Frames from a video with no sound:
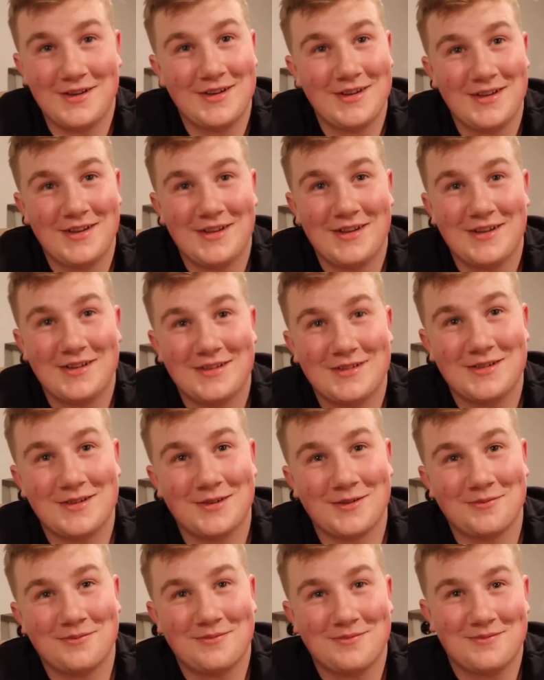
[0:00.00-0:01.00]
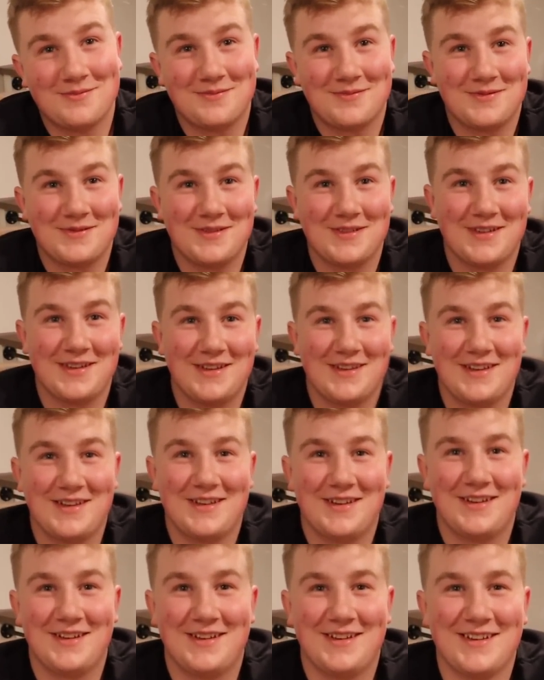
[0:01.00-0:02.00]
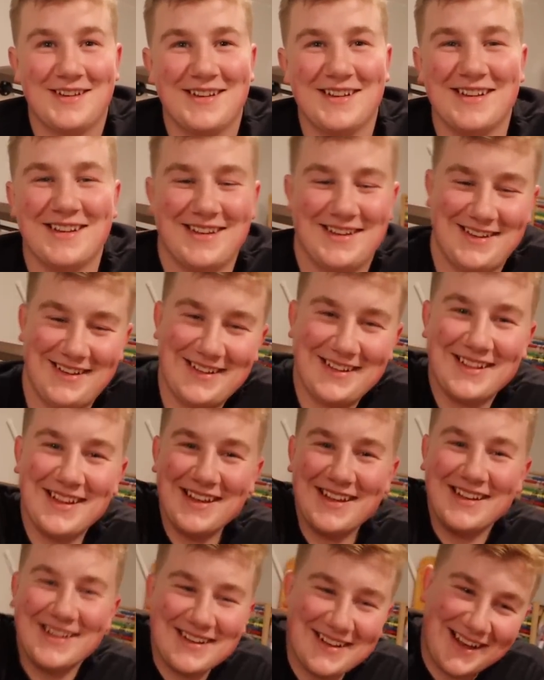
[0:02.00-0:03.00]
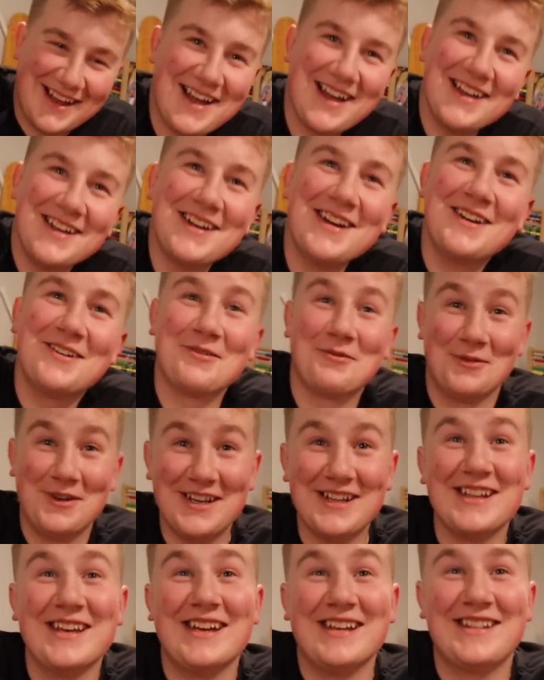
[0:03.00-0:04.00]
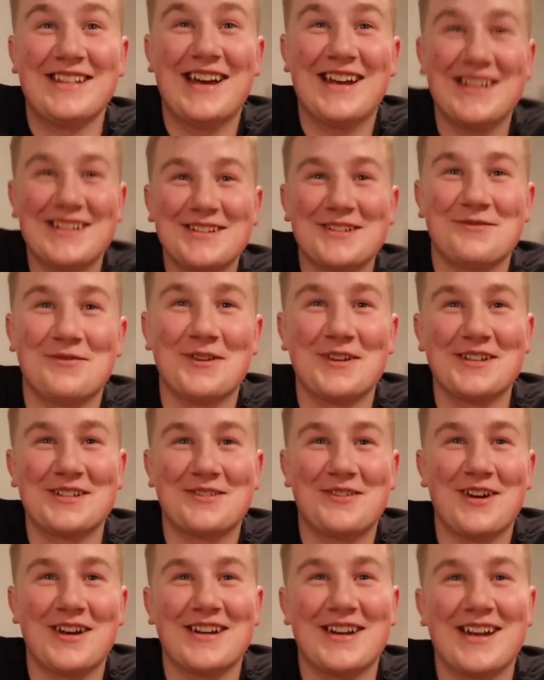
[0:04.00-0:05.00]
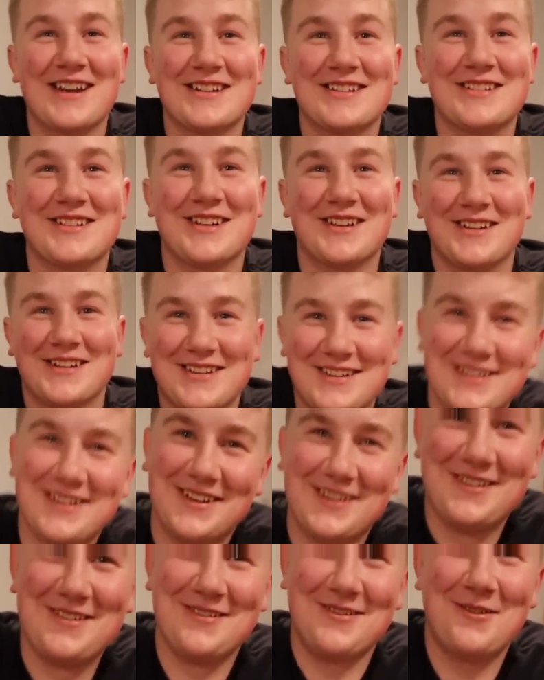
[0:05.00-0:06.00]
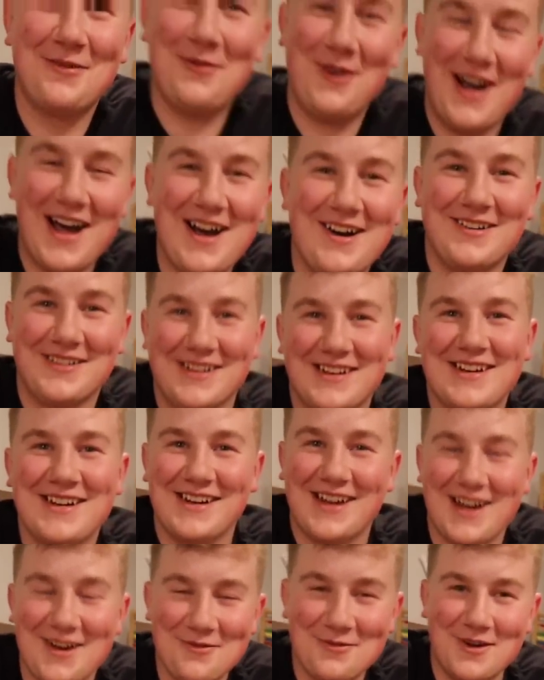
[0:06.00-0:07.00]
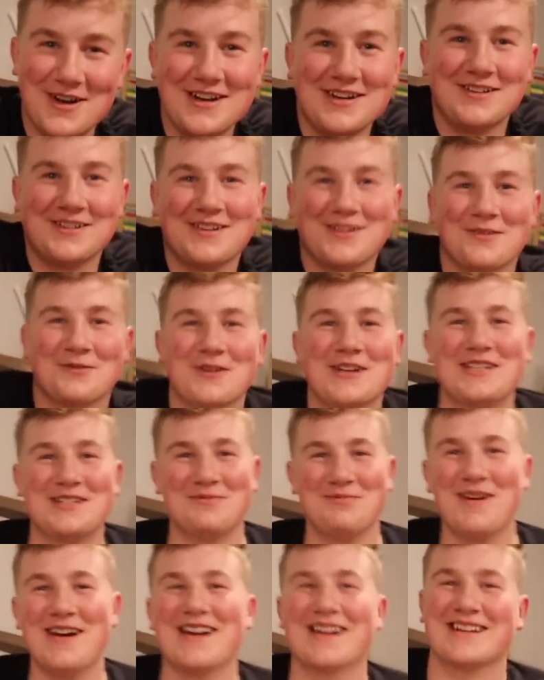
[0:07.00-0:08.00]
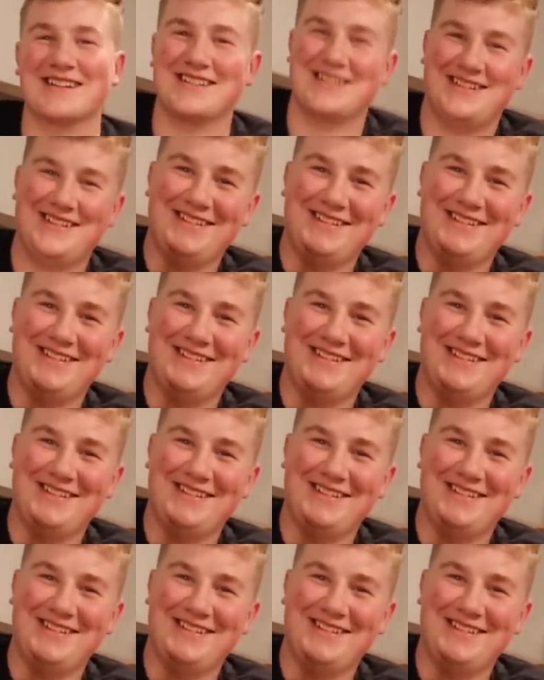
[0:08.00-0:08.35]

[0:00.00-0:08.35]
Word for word: Rylan? So that is the first correct answer what? I have I, ever gotten really, that to that one. Answer. You've done well, wow. sir. I well done. Respect.